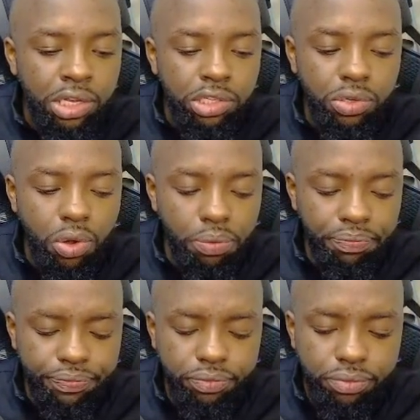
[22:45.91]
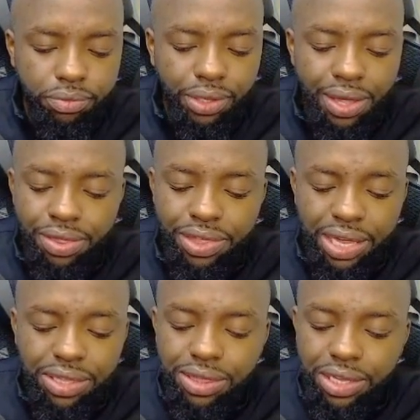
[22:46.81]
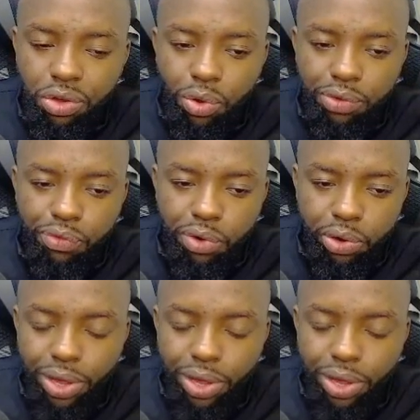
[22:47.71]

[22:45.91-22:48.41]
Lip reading: So the other thing going forward,